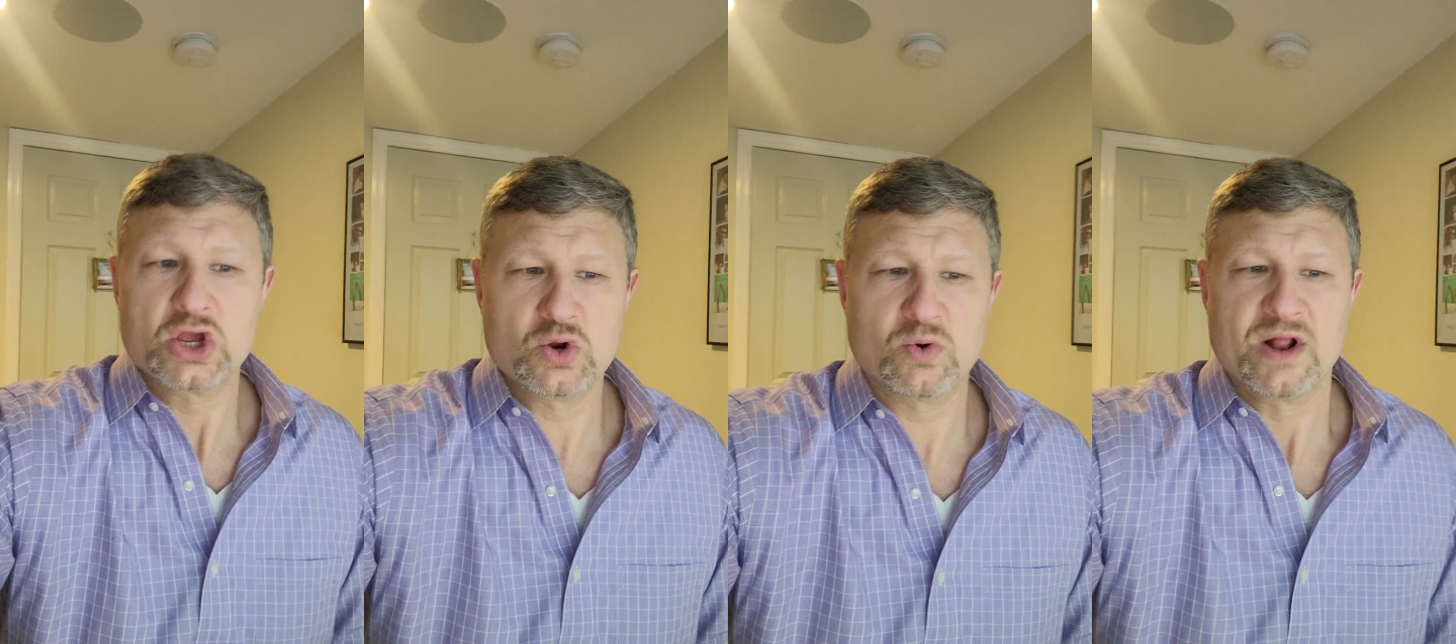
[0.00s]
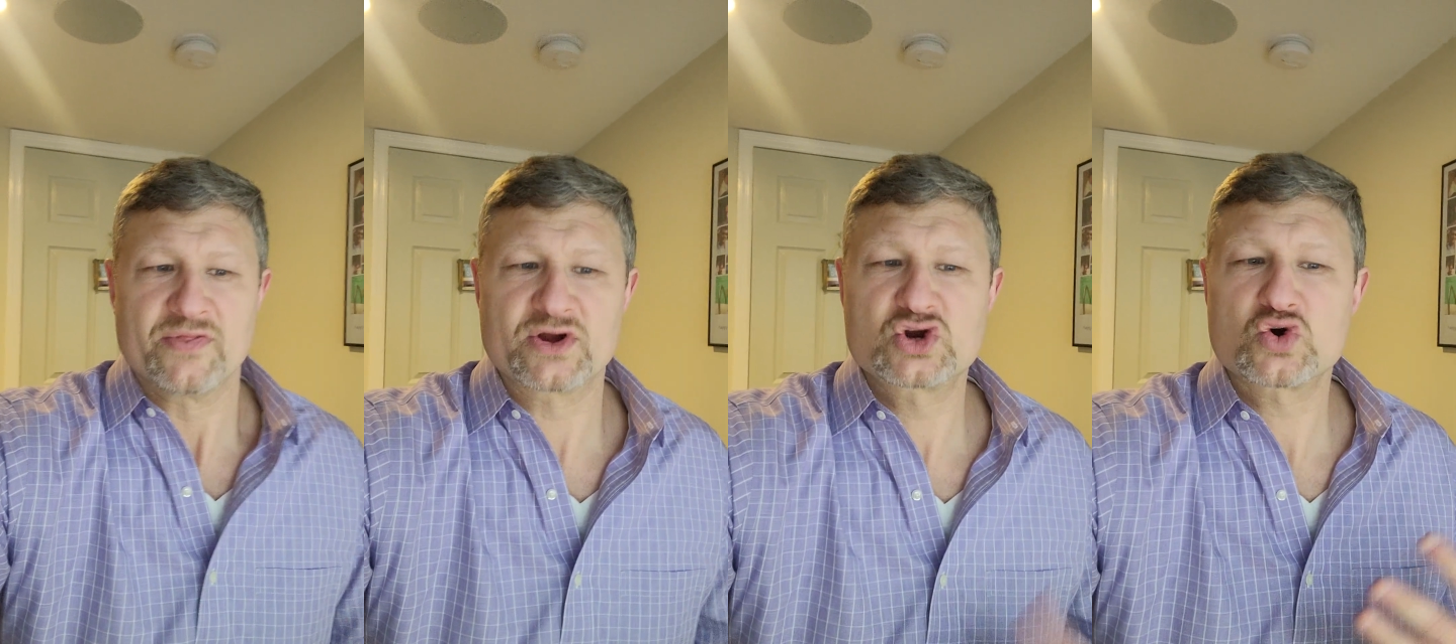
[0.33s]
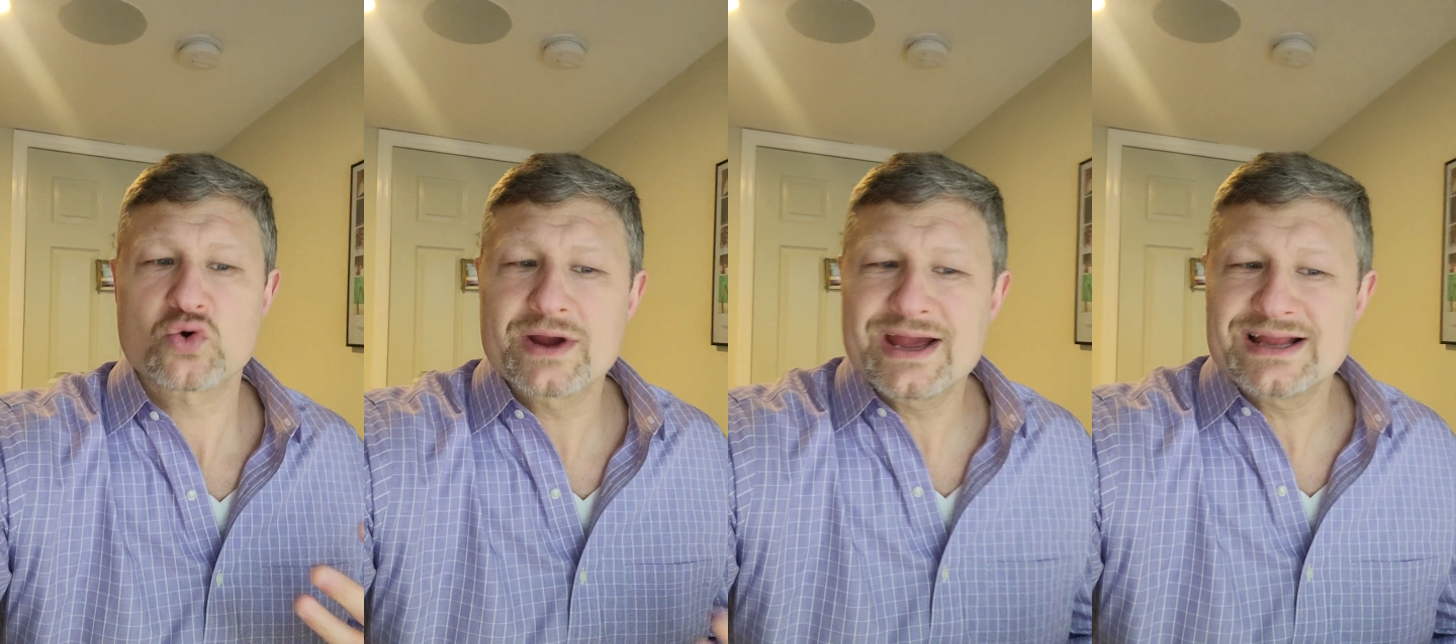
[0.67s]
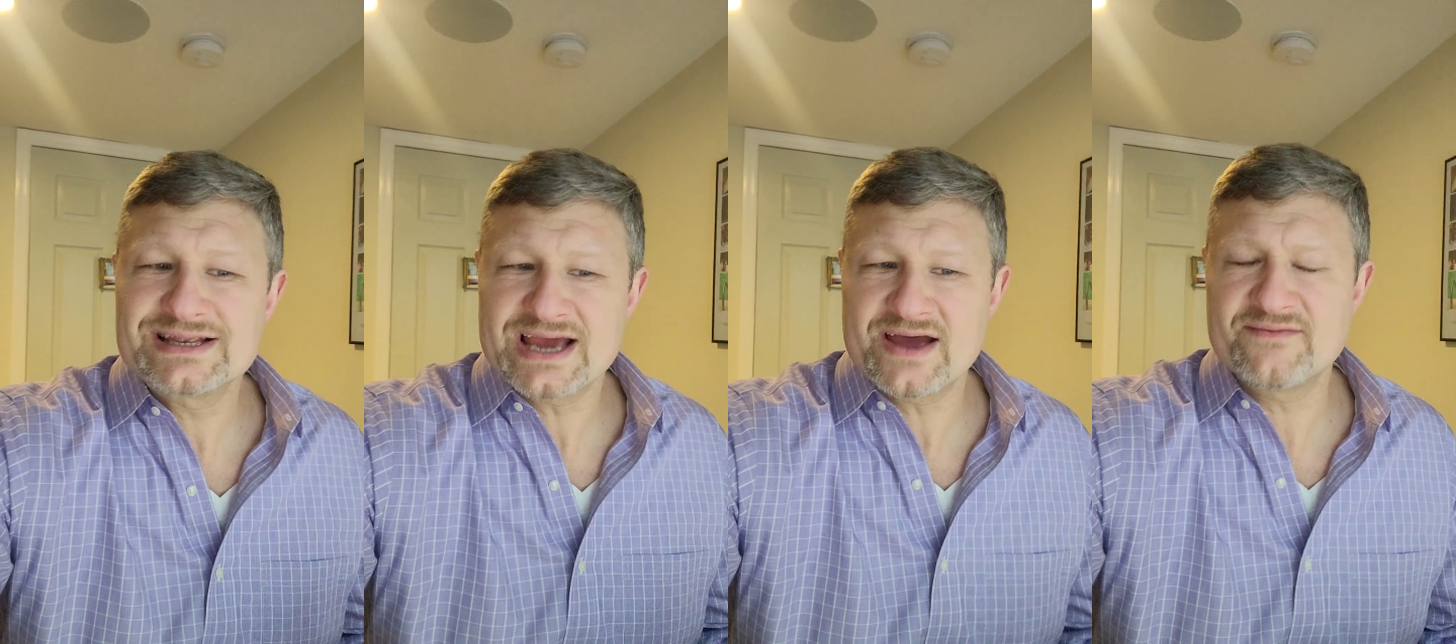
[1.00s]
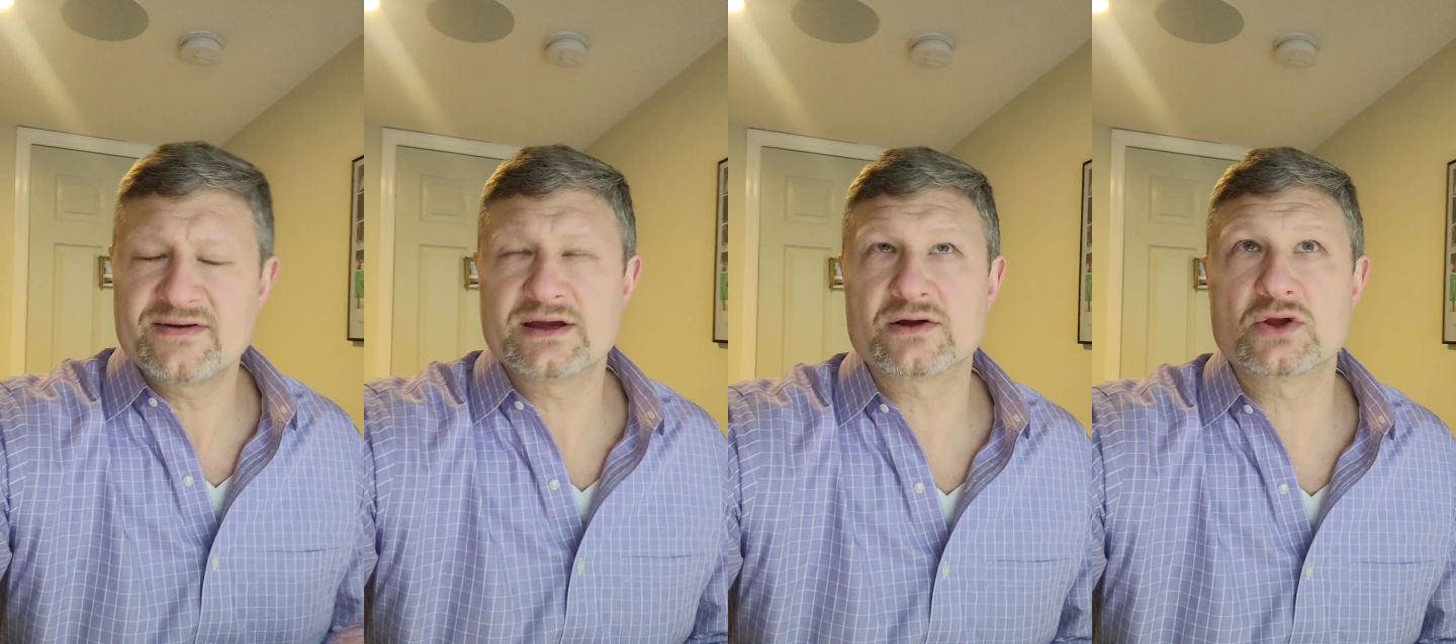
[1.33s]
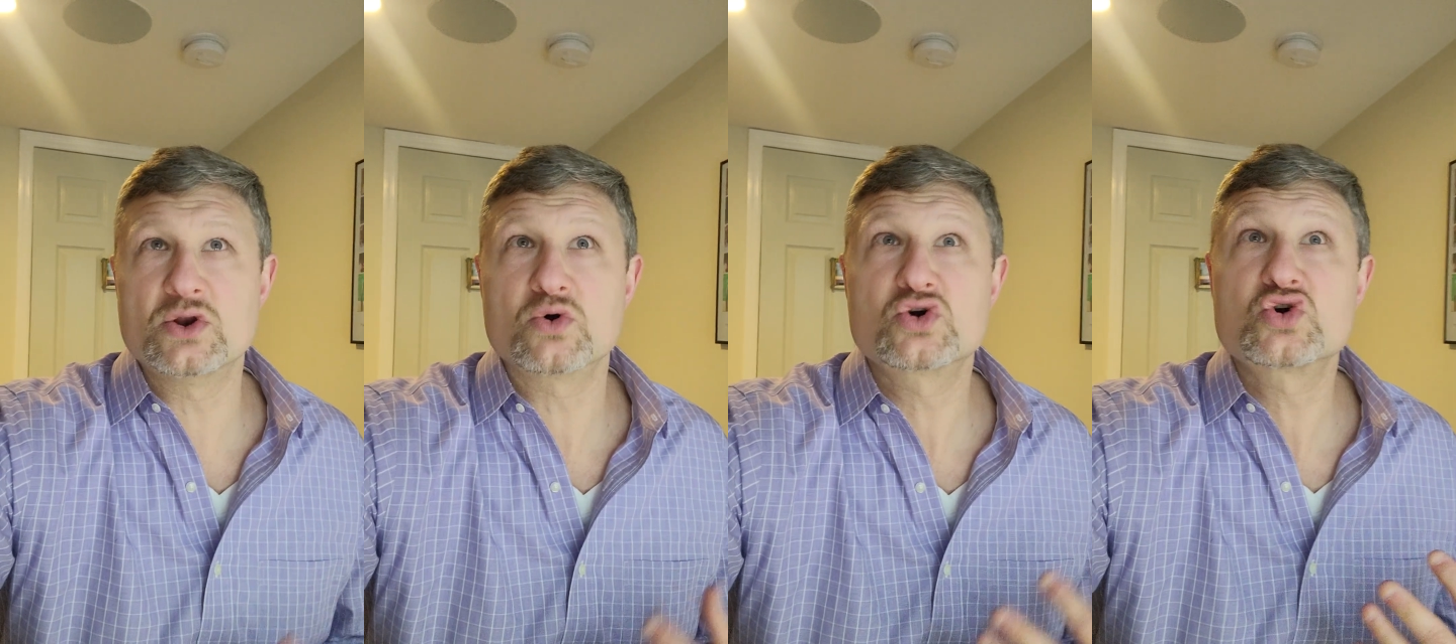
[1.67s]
You know, the creativity,